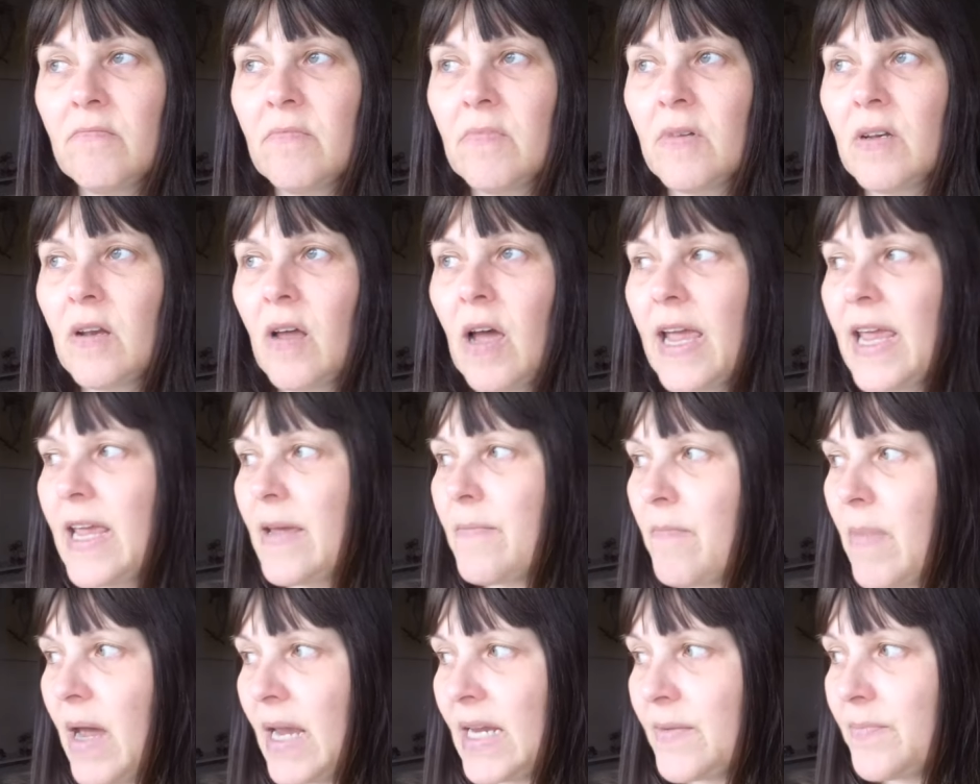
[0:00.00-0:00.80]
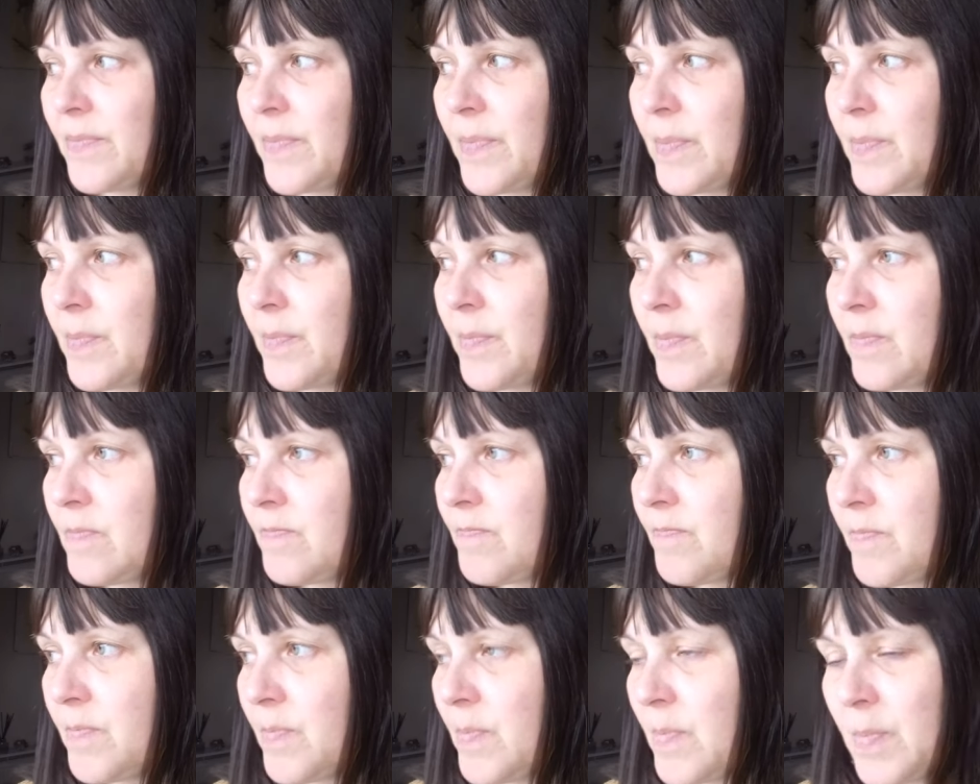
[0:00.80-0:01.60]
like it may,
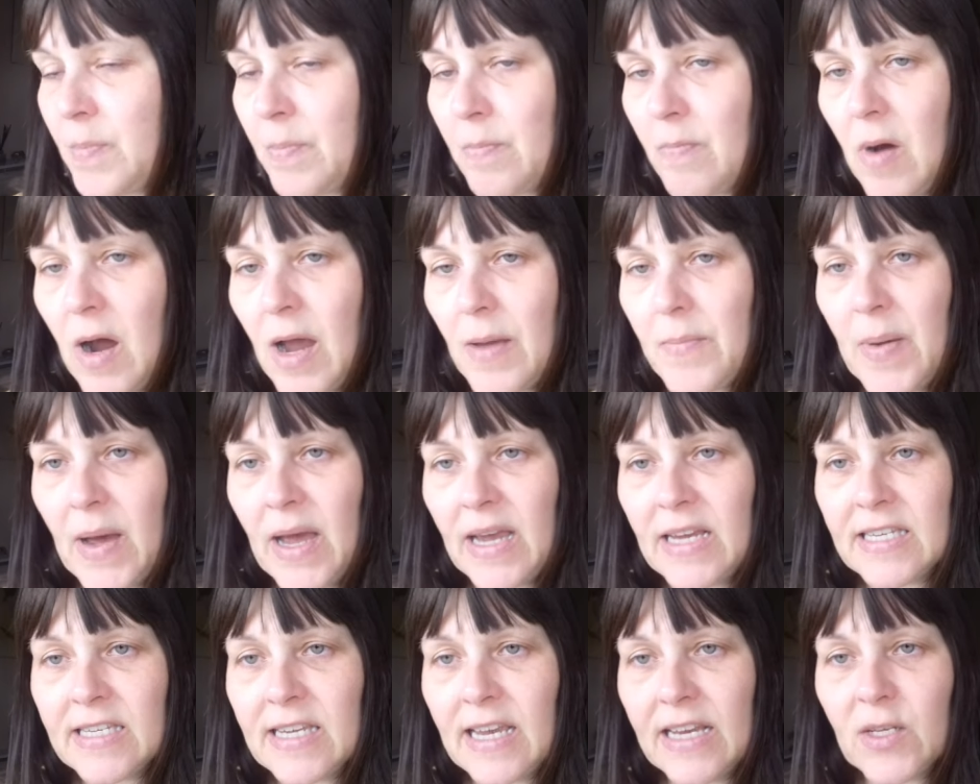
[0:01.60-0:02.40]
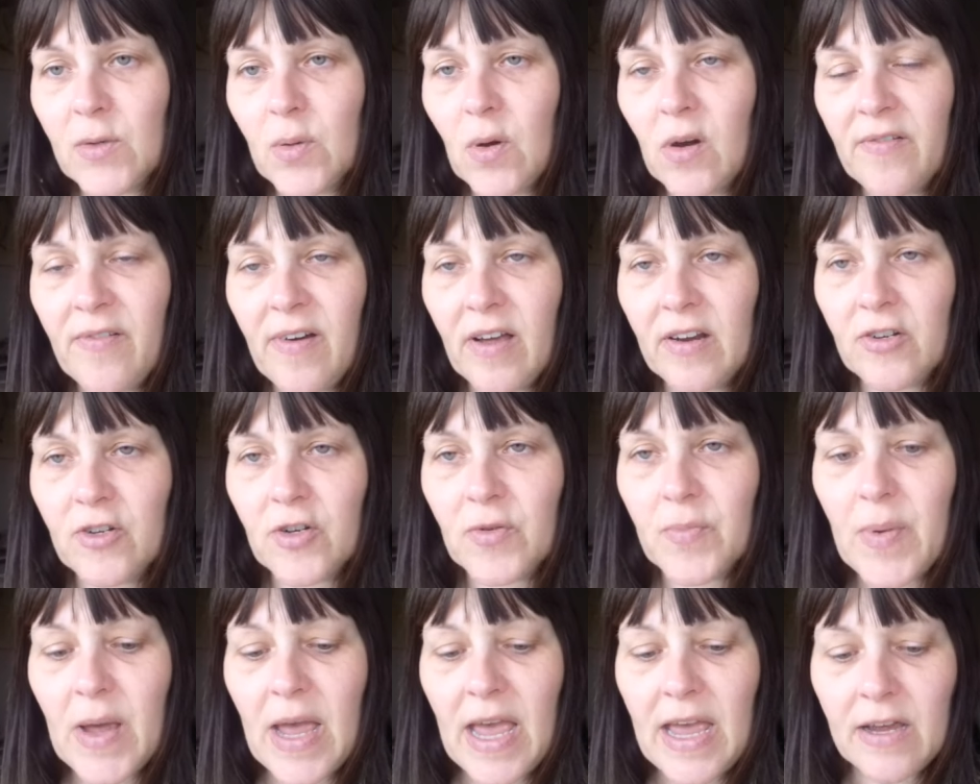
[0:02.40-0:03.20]
might pay, say,
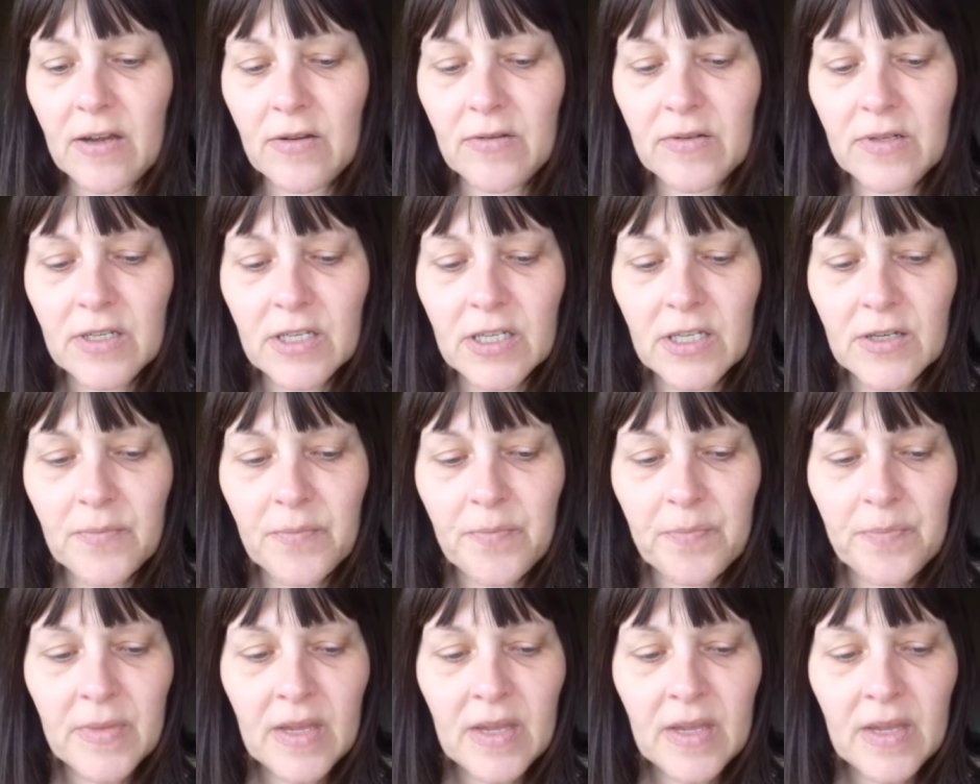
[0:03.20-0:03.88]
£1,200